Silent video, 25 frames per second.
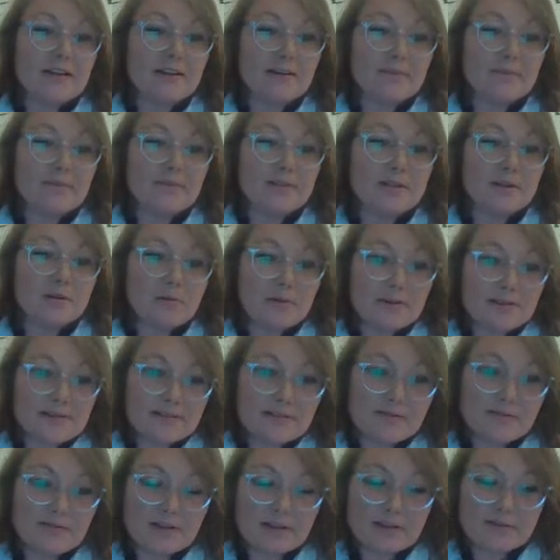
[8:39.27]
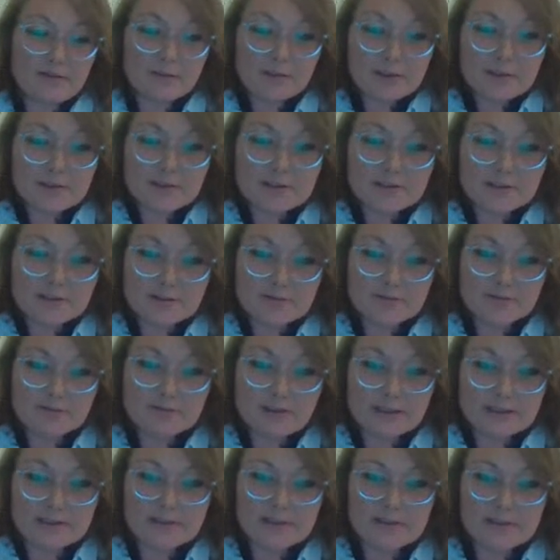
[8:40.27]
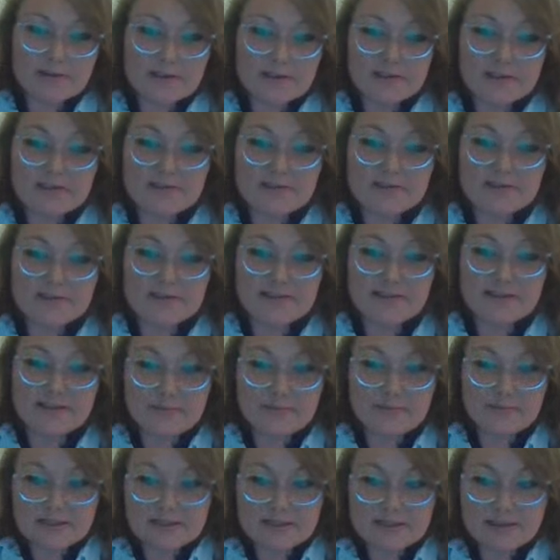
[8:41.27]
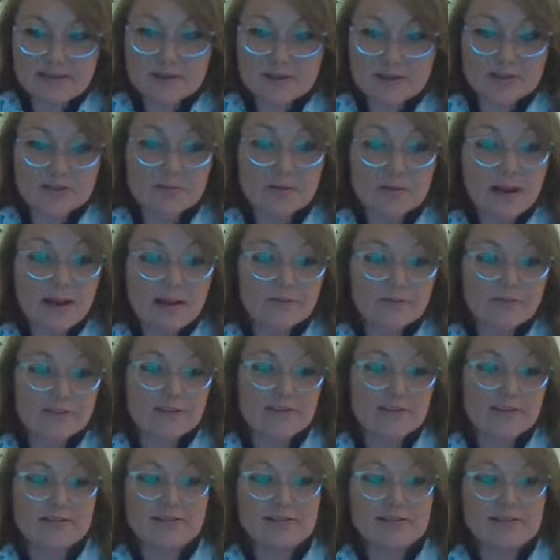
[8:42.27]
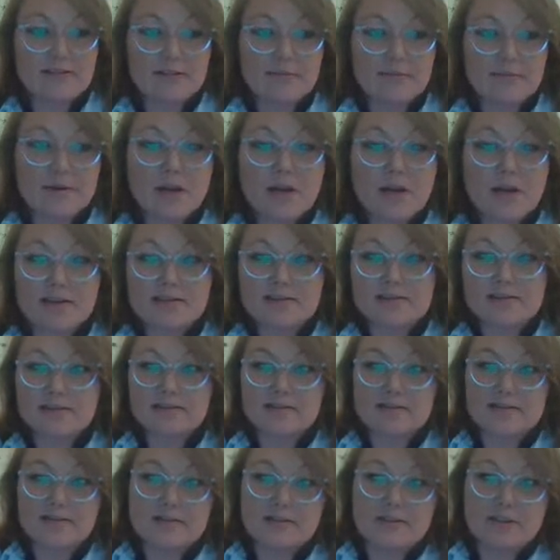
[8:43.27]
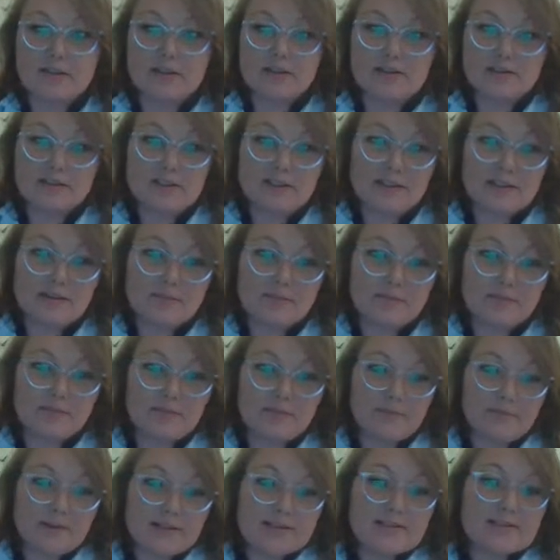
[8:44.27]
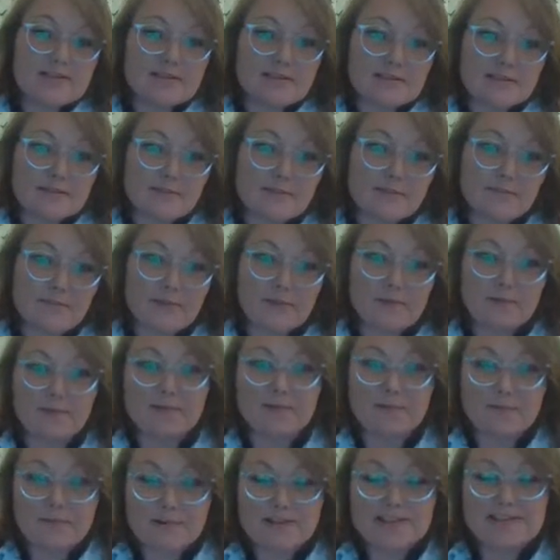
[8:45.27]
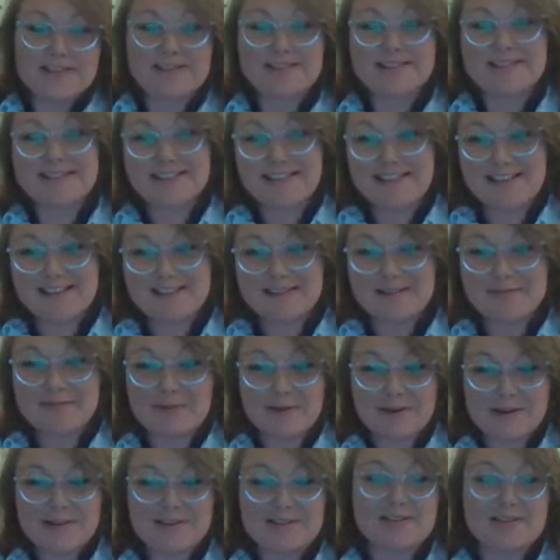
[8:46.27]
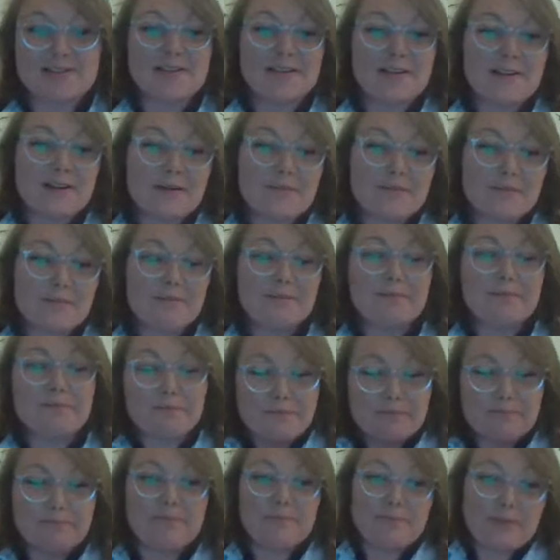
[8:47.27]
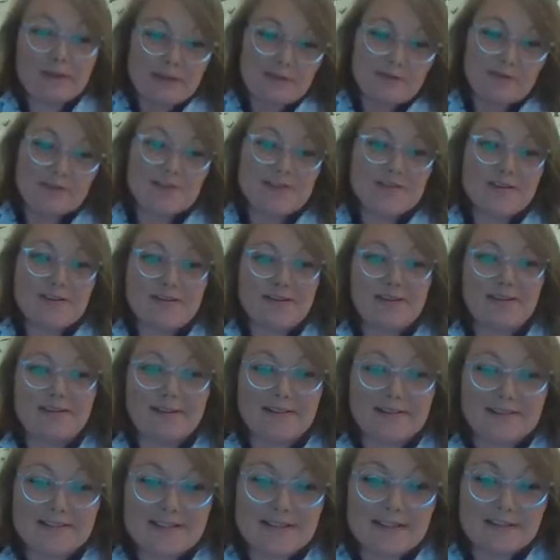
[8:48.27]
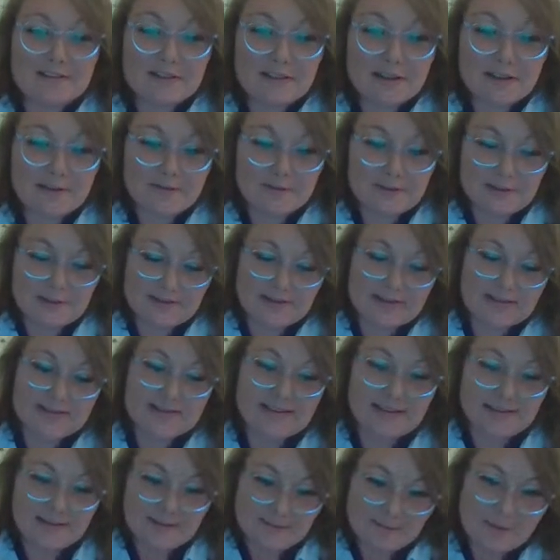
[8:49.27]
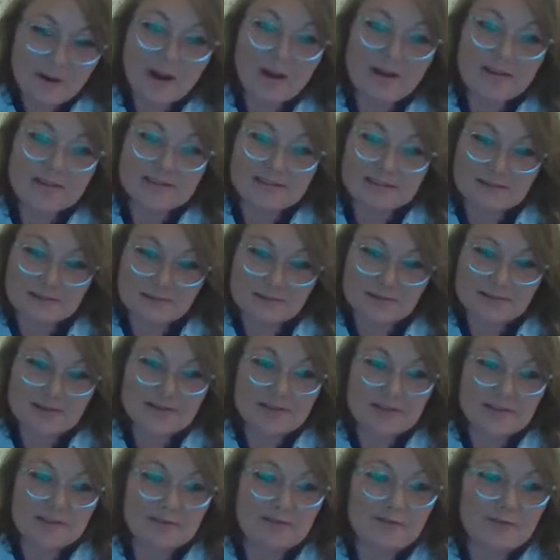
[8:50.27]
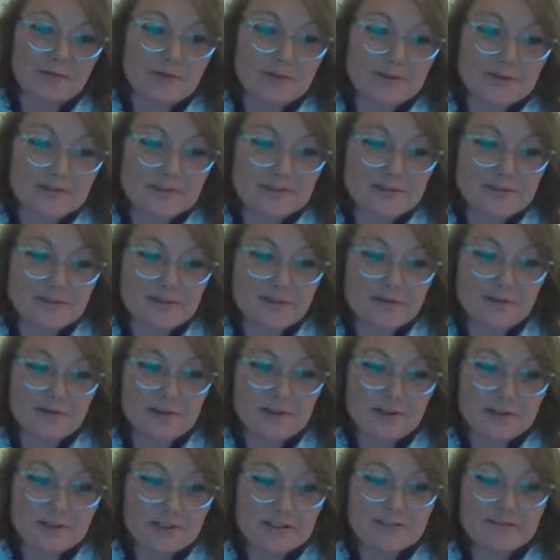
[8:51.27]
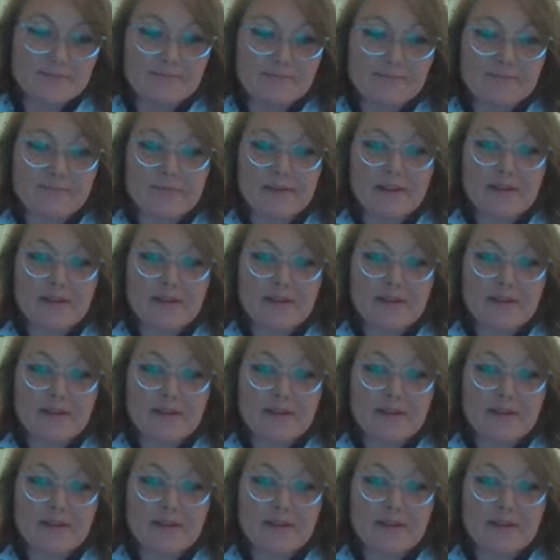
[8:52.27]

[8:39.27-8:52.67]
To quantify future fluctuations and expectations, we have to understand the past. In geology, the present is the key to the past, but if you turn that on its head, you have to understand the past in order to look to the future.